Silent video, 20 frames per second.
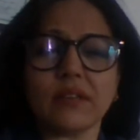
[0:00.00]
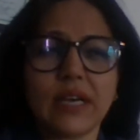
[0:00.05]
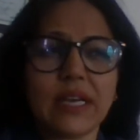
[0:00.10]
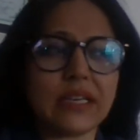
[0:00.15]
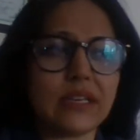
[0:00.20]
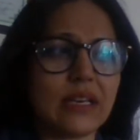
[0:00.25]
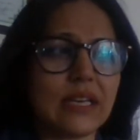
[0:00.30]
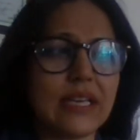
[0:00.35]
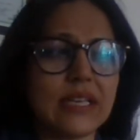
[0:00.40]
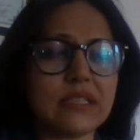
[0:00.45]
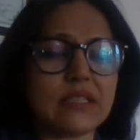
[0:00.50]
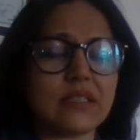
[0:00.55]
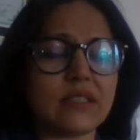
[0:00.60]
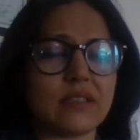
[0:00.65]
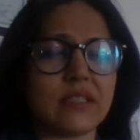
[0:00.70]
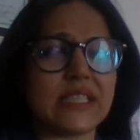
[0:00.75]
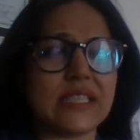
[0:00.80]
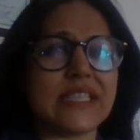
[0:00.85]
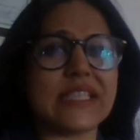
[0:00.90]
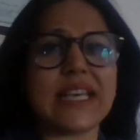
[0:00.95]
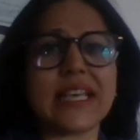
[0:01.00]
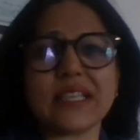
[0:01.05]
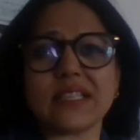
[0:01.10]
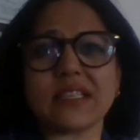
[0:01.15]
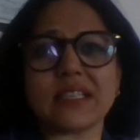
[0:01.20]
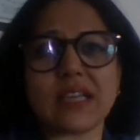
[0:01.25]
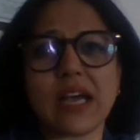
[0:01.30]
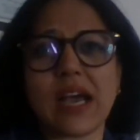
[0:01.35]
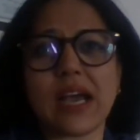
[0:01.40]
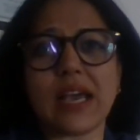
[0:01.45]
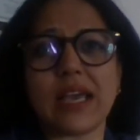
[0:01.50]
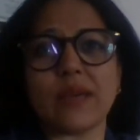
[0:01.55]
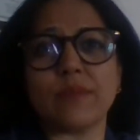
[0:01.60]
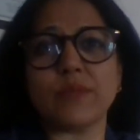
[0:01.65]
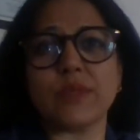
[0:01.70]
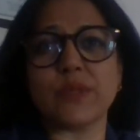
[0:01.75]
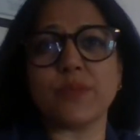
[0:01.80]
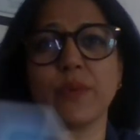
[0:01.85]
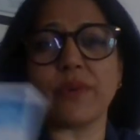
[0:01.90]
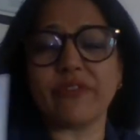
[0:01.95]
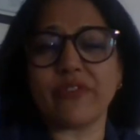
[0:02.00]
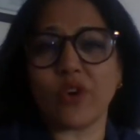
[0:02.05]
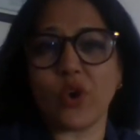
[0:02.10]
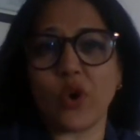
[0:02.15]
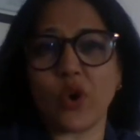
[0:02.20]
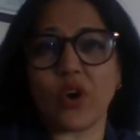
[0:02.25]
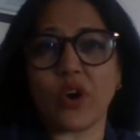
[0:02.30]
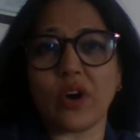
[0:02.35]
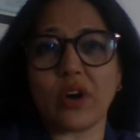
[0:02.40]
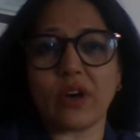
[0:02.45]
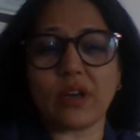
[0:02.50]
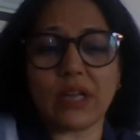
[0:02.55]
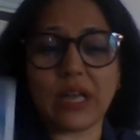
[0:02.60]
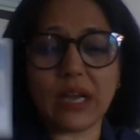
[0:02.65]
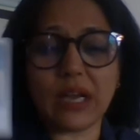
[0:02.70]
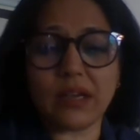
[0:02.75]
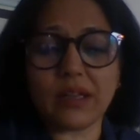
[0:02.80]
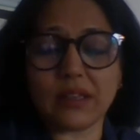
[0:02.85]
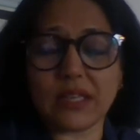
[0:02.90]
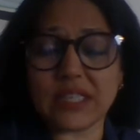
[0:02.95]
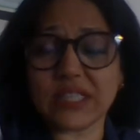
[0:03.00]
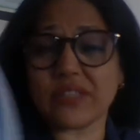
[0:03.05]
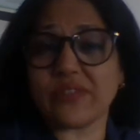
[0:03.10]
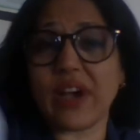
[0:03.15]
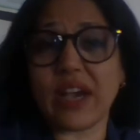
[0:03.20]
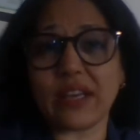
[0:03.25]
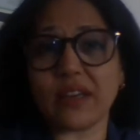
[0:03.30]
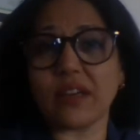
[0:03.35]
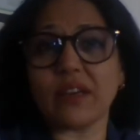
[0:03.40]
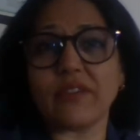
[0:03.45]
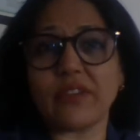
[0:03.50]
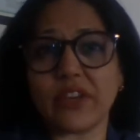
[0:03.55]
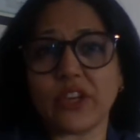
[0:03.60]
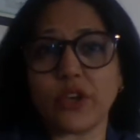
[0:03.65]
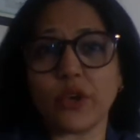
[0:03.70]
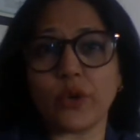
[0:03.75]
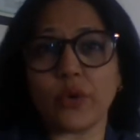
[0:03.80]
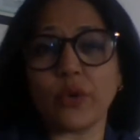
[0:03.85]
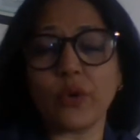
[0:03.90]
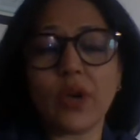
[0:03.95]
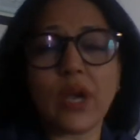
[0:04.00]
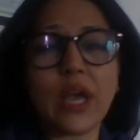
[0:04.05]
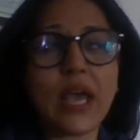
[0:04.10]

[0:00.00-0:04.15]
at least six times before this final video